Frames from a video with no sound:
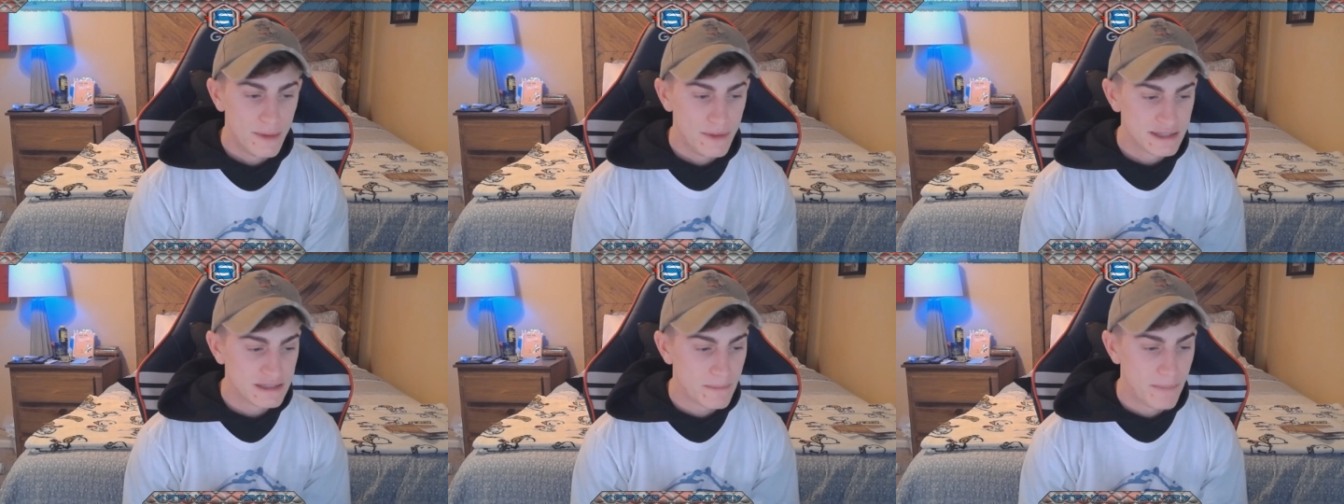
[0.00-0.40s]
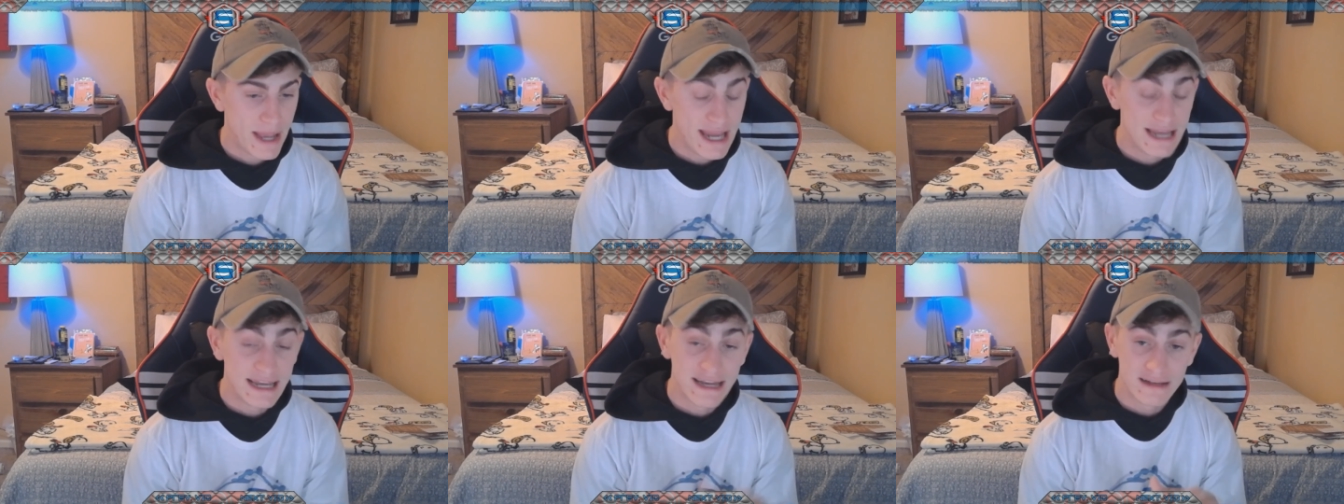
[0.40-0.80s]
And mean, that's a
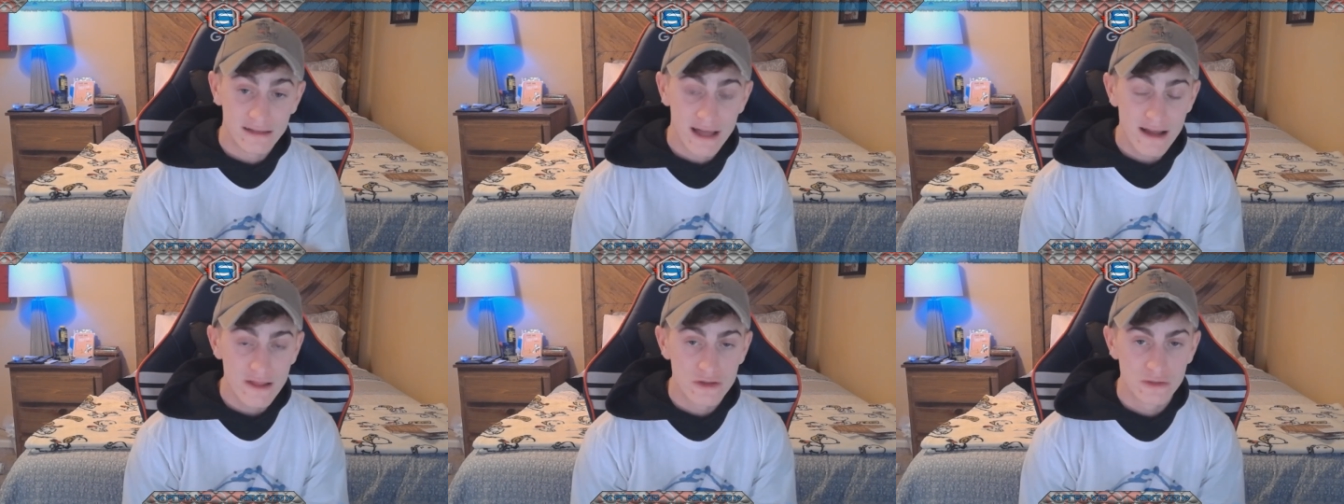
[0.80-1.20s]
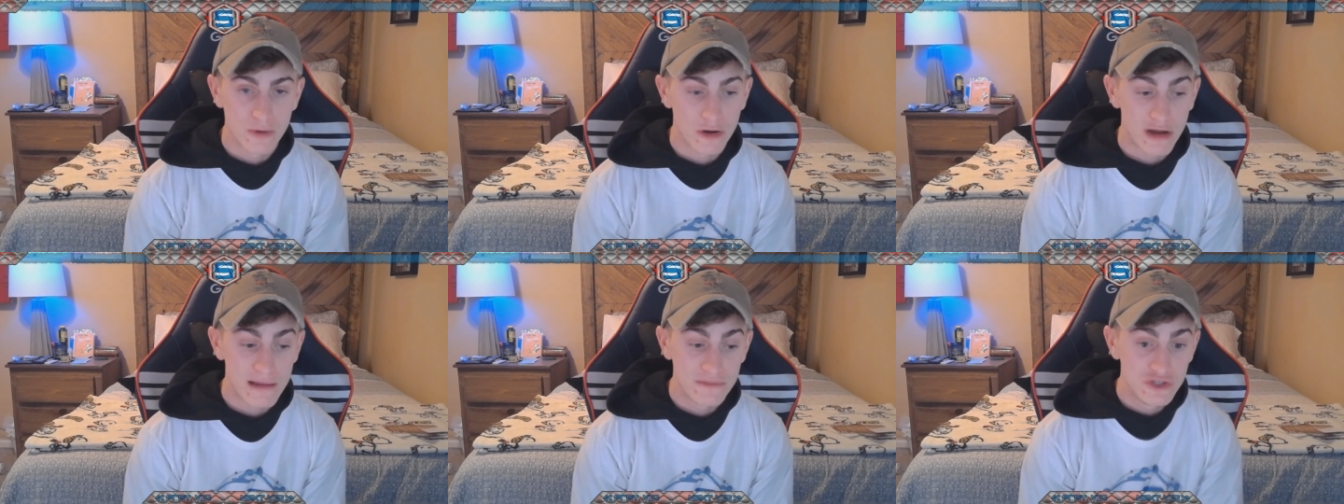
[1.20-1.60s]
pain. And a lot of those
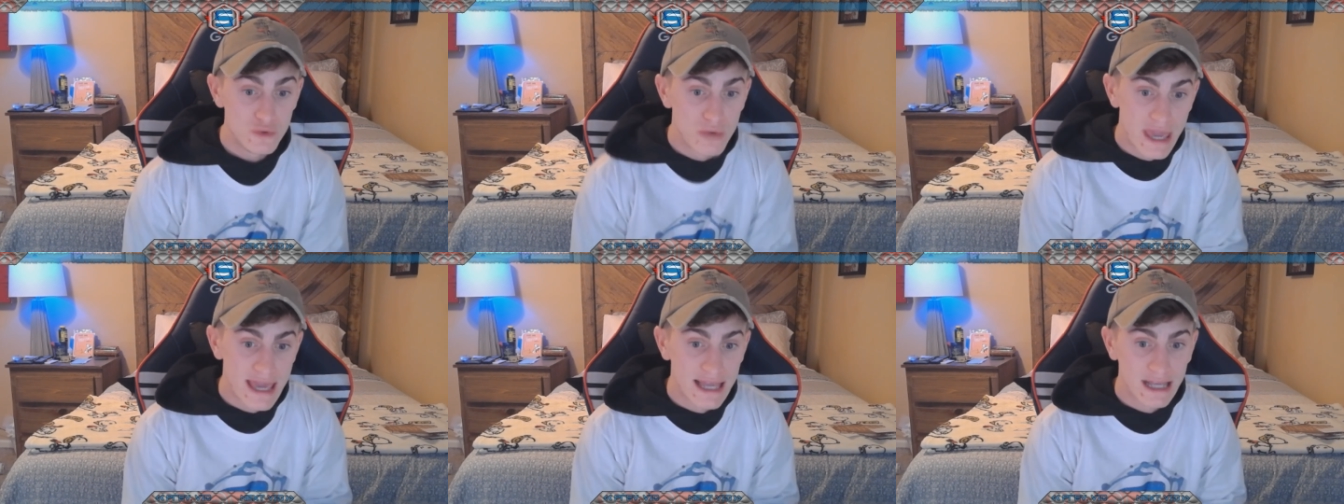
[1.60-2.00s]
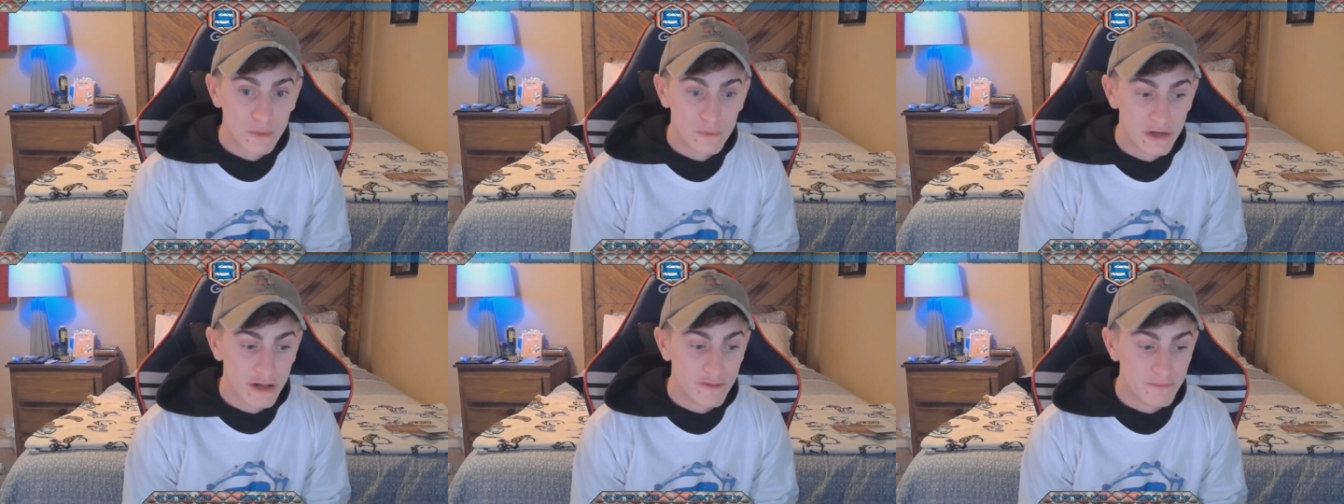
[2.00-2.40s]
programs you can't
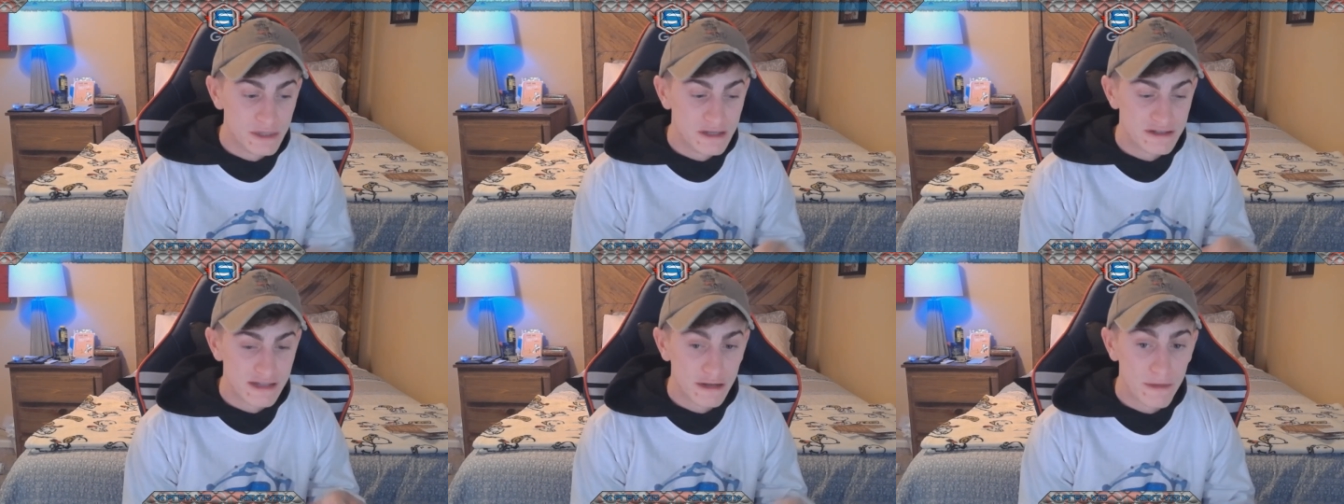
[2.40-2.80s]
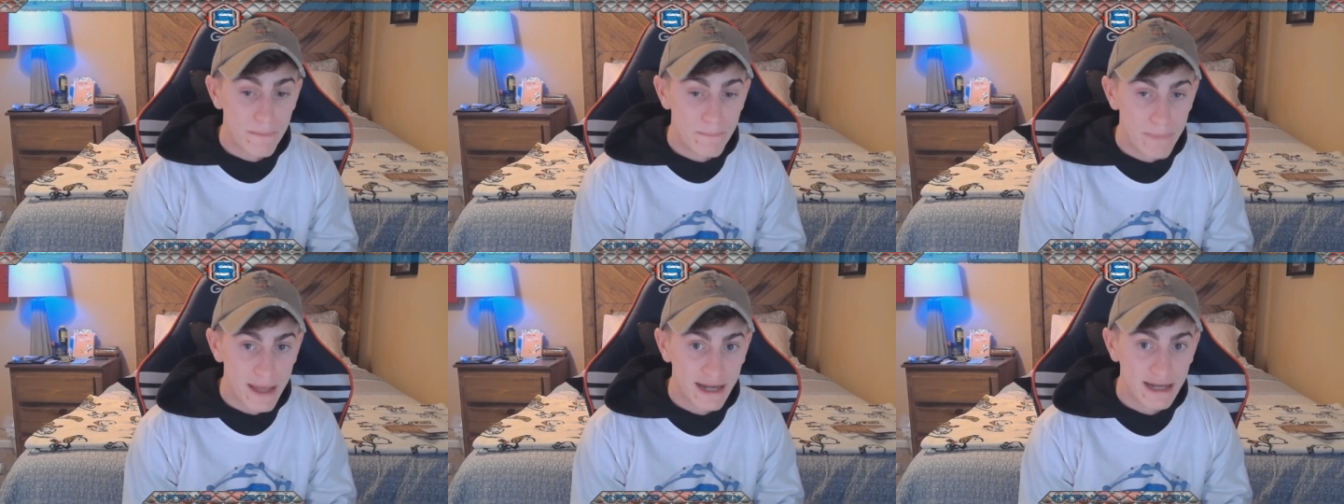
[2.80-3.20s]
get rid of because they're
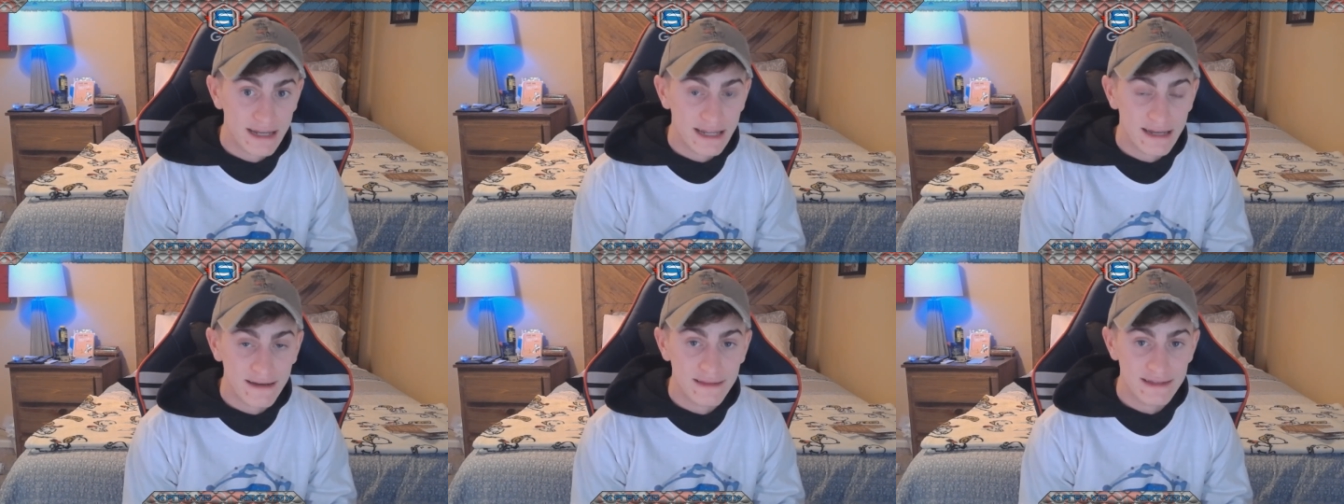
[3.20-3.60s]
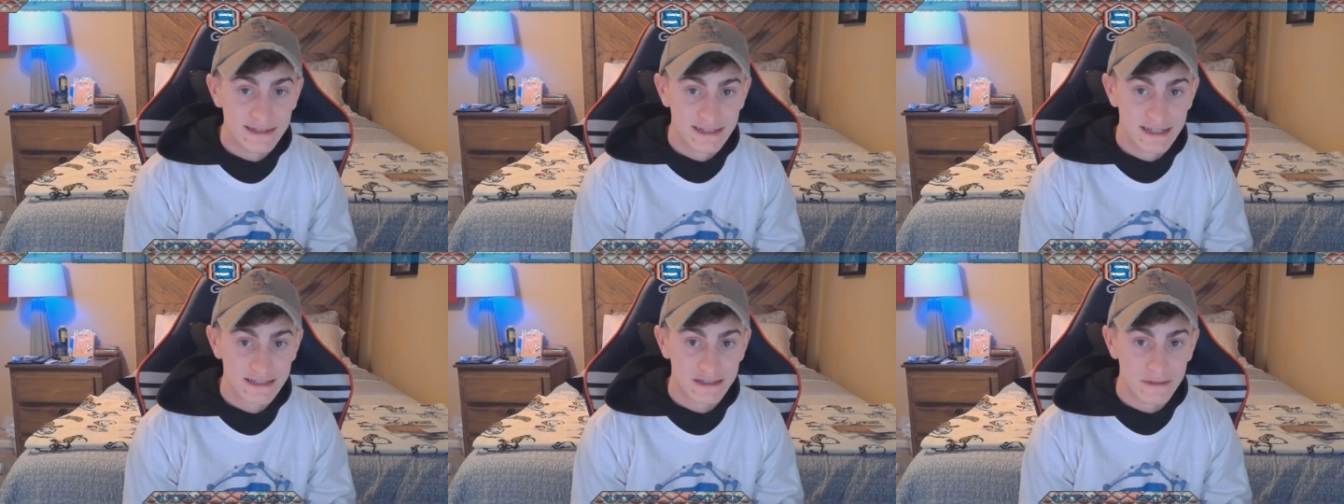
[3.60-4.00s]
embedded into the
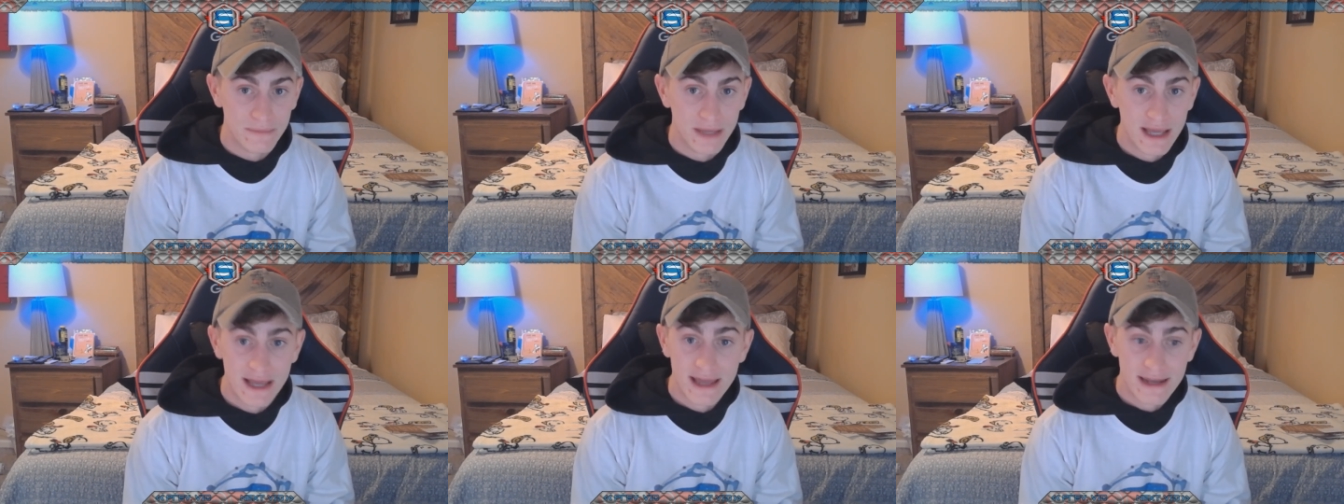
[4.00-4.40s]
system,